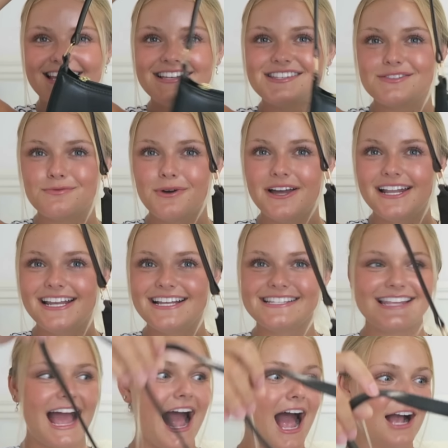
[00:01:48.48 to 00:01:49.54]
this one
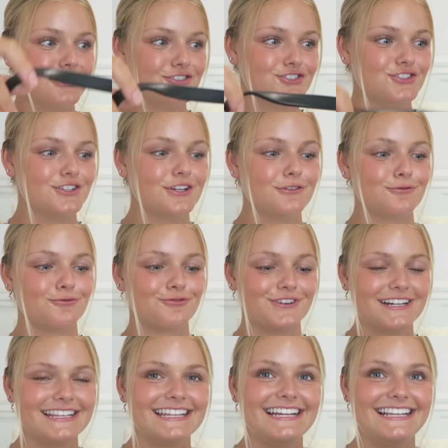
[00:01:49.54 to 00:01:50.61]
is actually
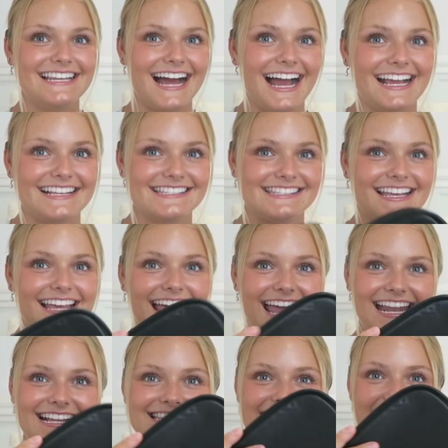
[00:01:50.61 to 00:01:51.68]
really nice. Like,
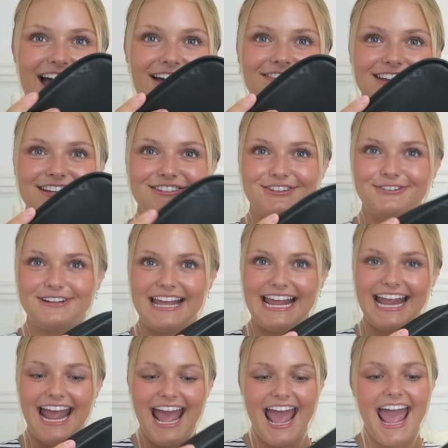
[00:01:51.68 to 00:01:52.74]
it is heavy
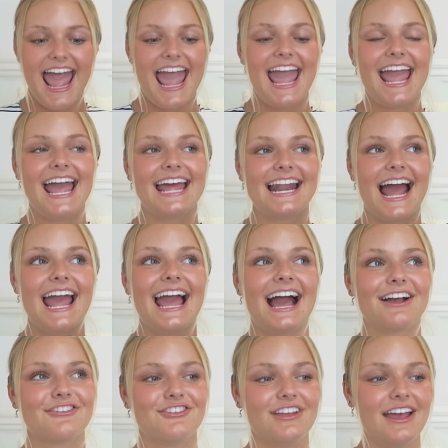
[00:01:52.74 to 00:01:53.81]
duty, and I
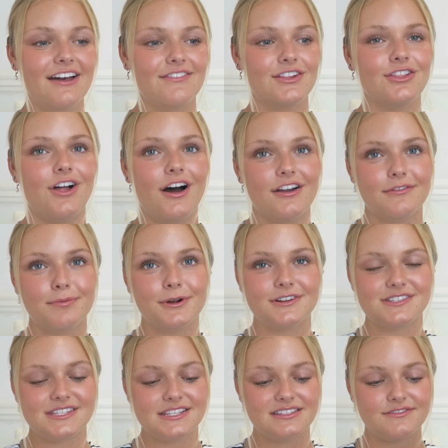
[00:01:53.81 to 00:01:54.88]
actually have a lot of
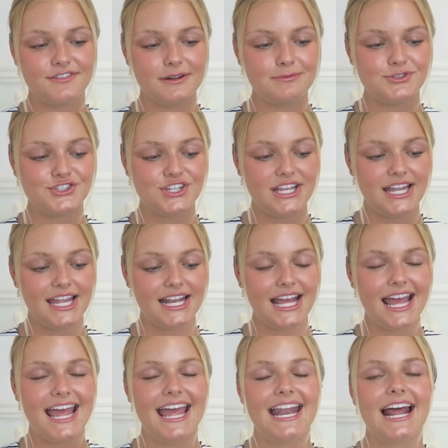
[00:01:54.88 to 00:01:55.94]
purses from Shein,
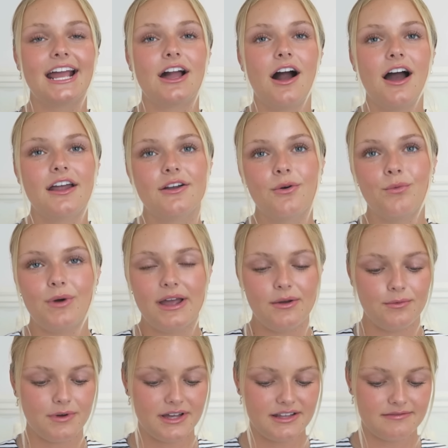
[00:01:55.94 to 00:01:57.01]
and I got a
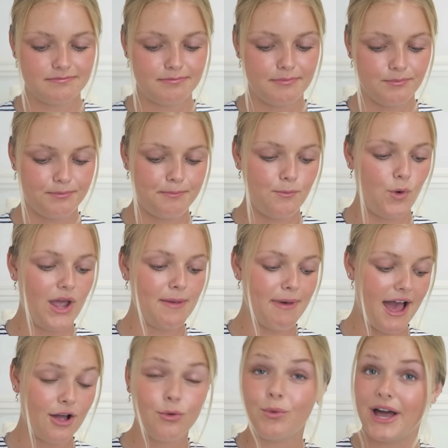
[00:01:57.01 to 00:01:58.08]
white one way
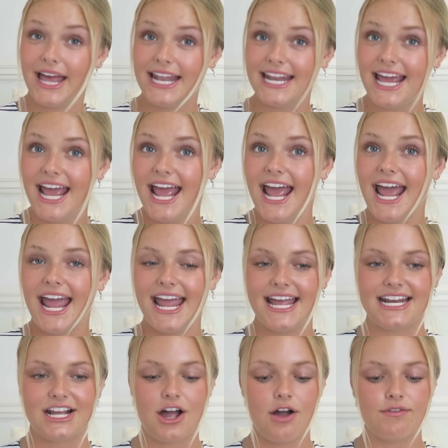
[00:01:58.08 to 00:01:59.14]
back when.
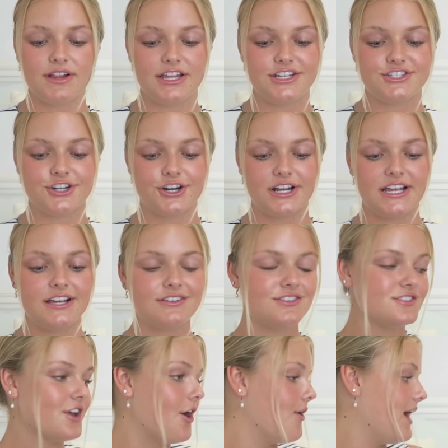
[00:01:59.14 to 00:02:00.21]
And it got really dirty,
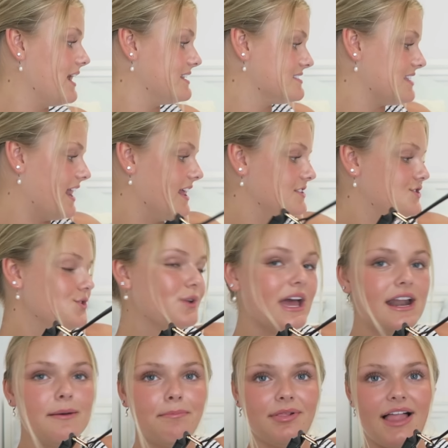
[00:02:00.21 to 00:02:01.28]
so I decided to
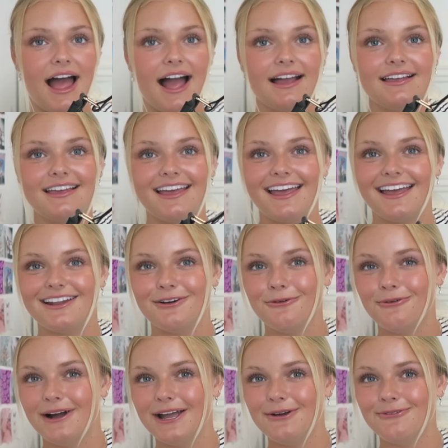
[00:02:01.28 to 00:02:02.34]
get a black and a
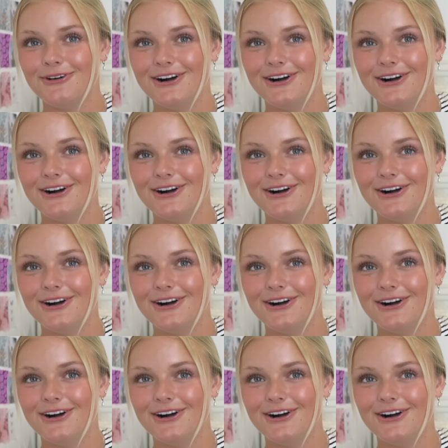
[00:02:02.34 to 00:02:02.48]
white